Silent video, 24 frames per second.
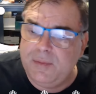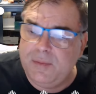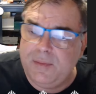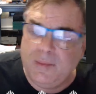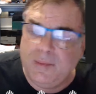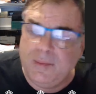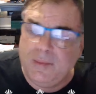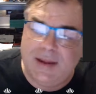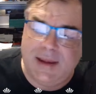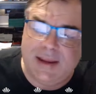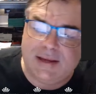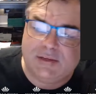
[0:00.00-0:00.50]

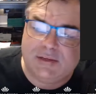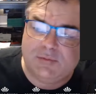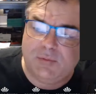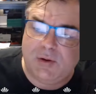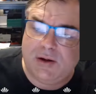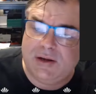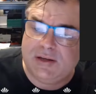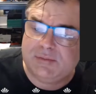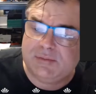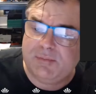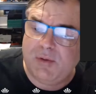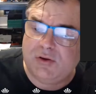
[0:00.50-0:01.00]
The next
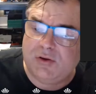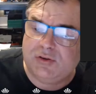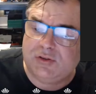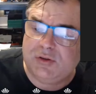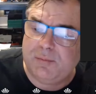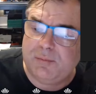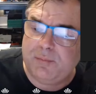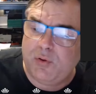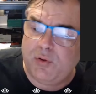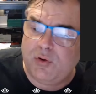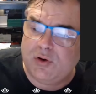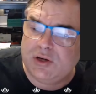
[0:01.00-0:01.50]
one is most
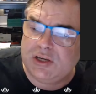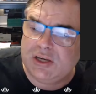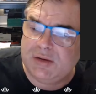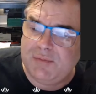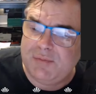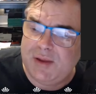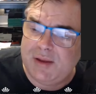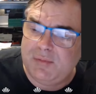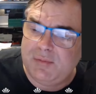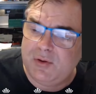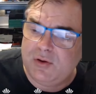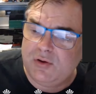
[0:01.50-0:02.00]
important to
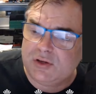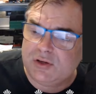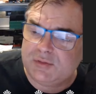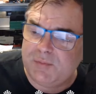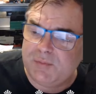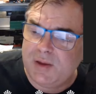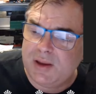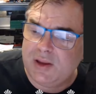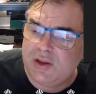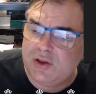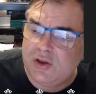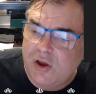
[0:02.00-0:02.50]
me because
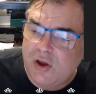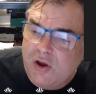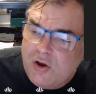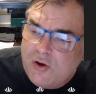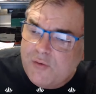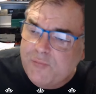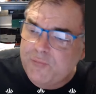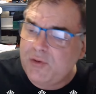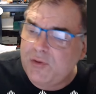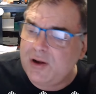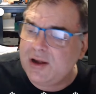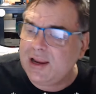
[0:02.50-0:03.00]
my
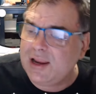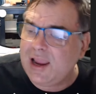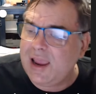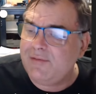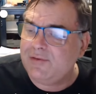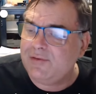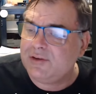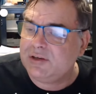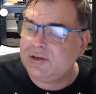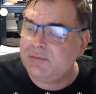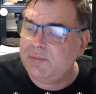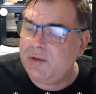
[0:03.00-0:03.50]
girlfriend
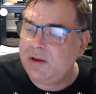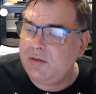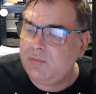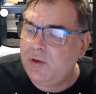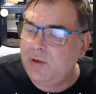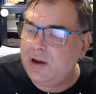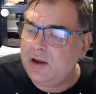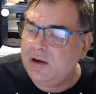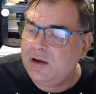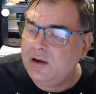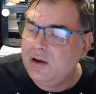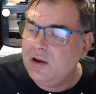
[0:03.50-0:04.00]
gave it to me
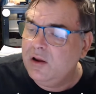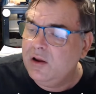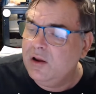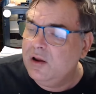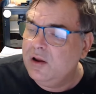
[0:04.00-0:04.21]
when